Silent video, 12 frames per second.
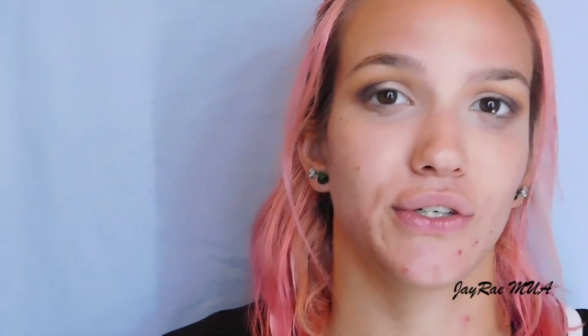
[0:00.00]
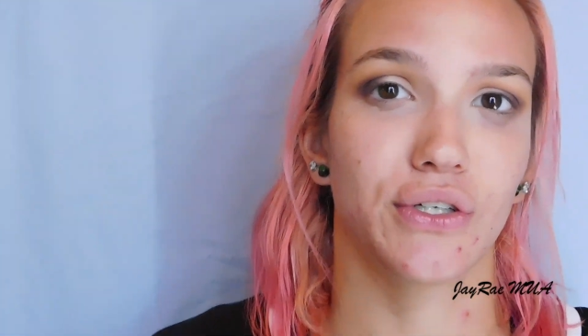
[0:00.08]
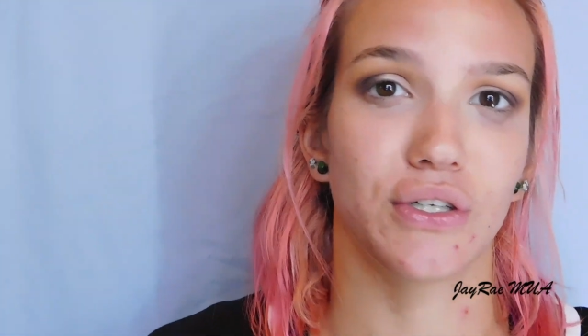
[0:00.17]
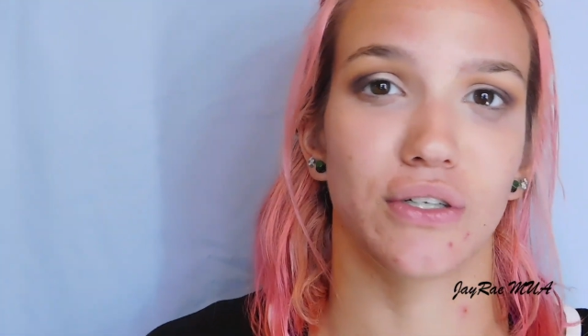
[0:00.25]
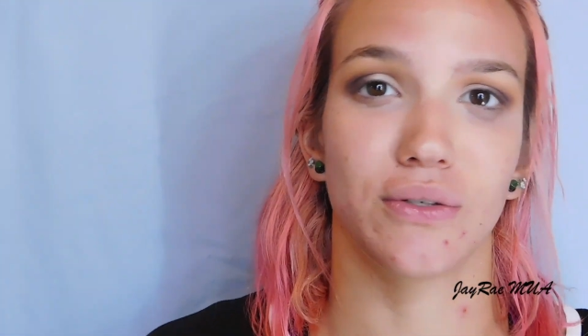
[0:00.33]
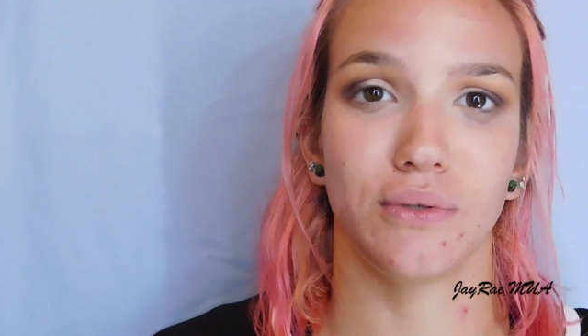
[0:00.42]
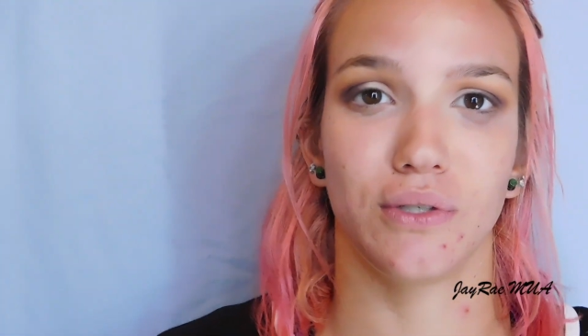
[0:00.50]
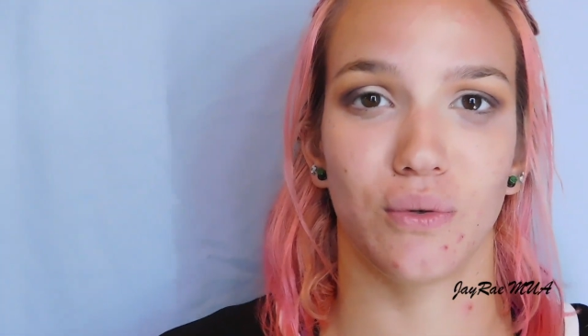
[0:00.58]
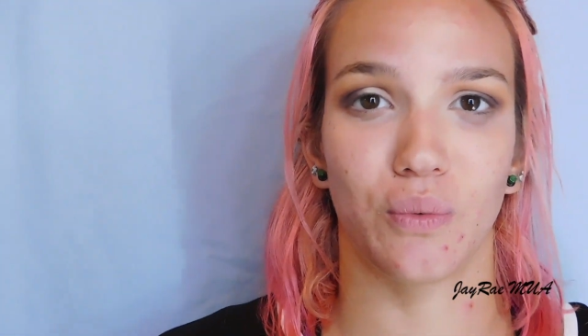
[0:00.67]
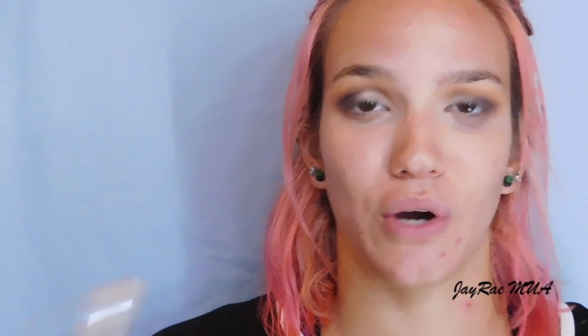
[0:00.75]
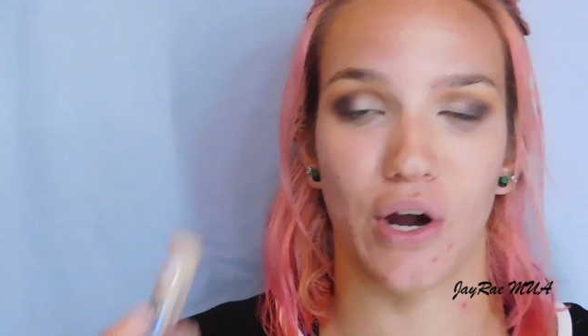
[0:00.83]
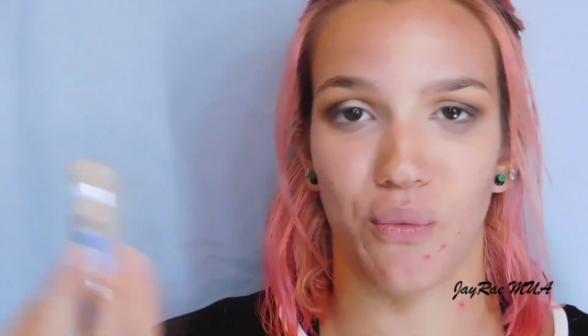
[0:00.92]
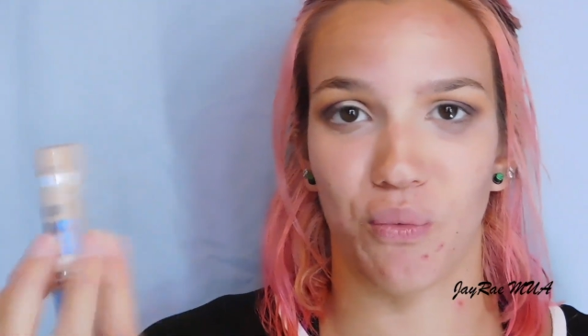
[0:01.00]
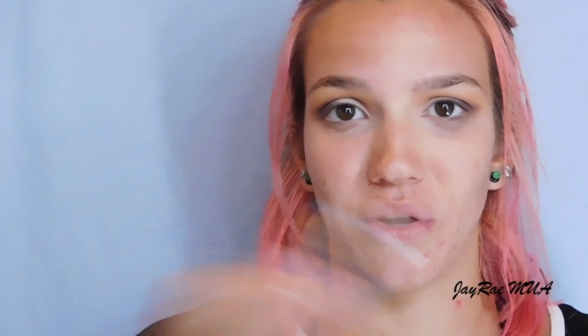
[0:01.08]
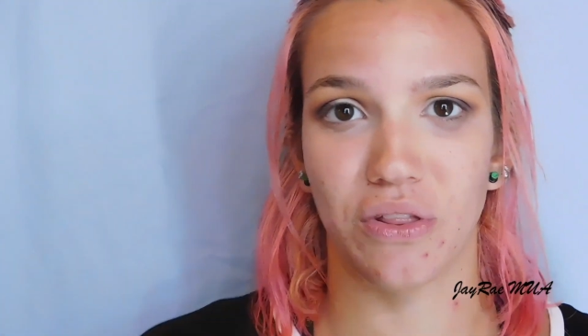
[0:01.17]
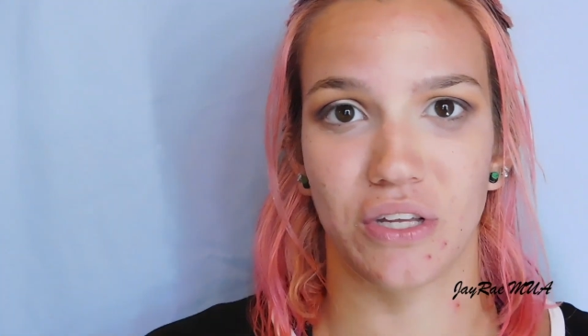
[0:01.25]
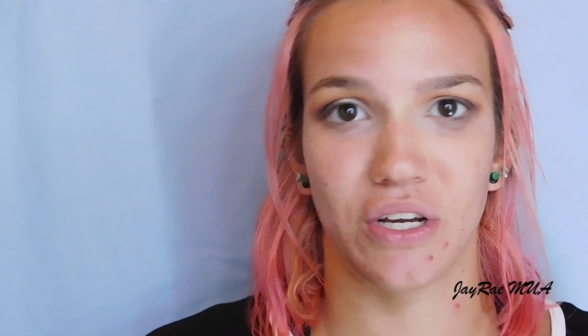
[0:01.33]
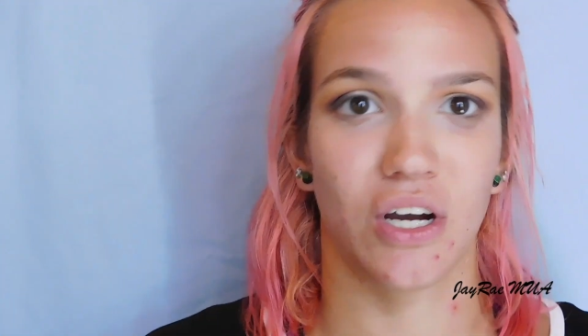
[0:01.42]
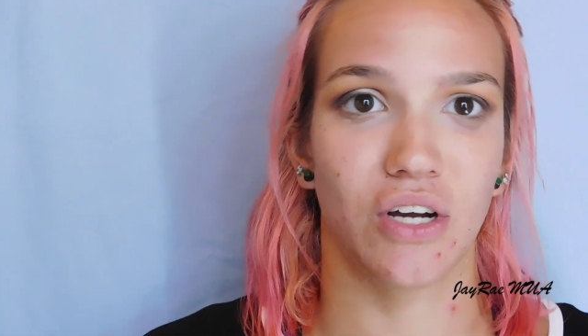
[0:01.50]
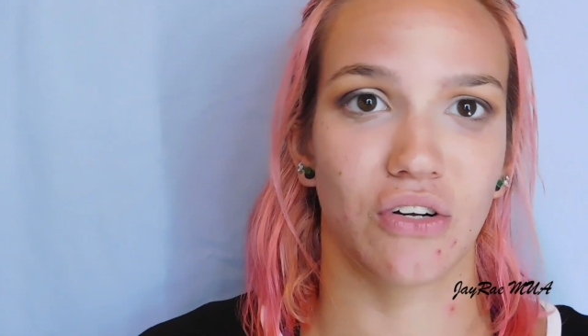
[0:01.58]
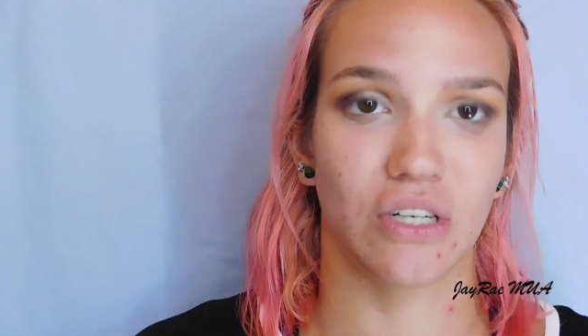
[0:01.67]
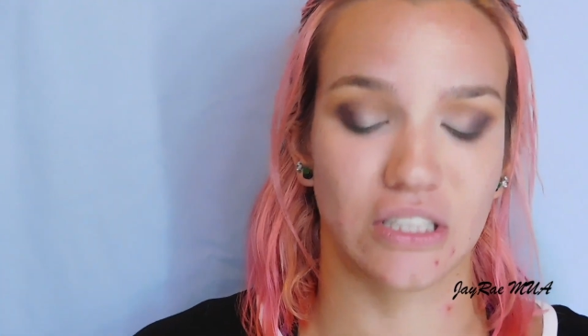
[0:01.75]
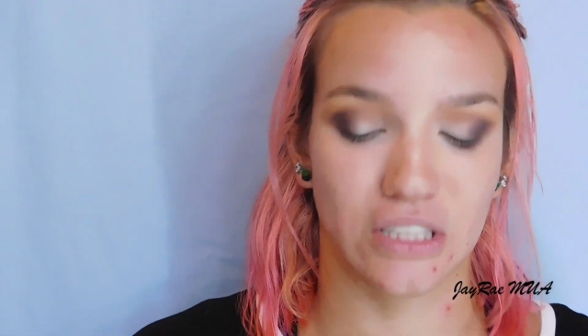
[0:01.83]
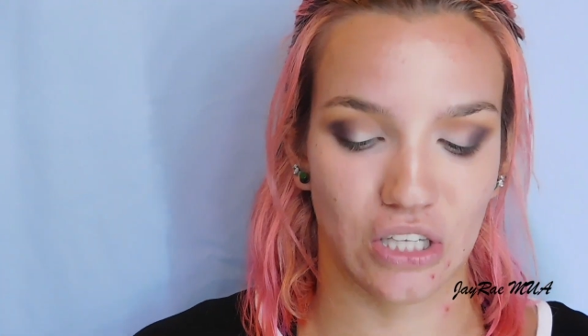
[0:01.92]
or you know, where I want the cut
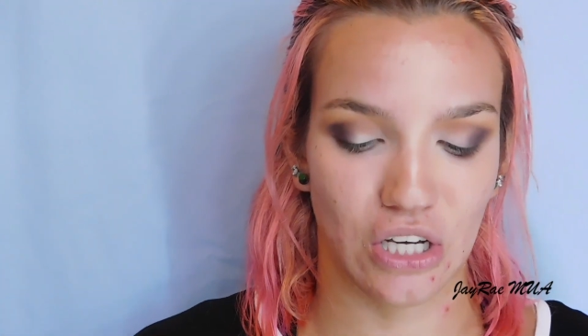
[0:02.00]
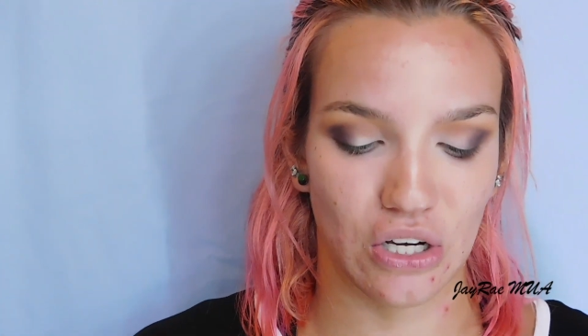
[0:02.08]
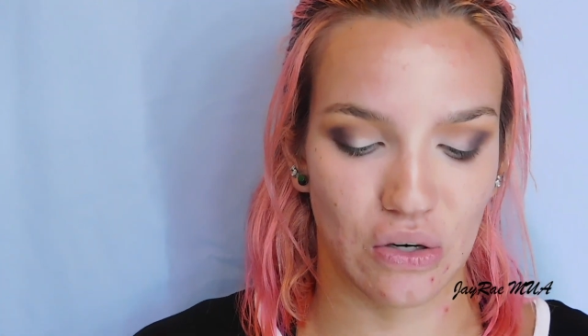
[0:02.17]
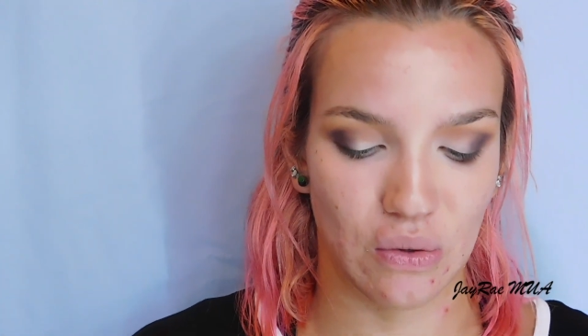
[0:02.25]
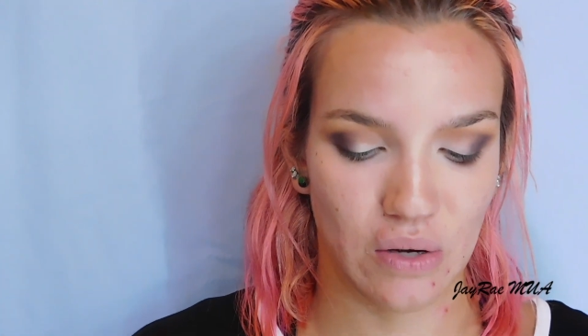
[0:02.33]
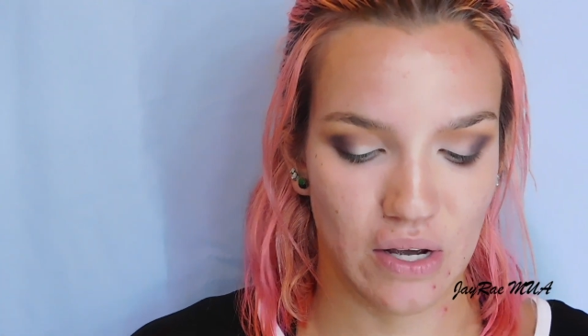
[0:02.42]
crease to go.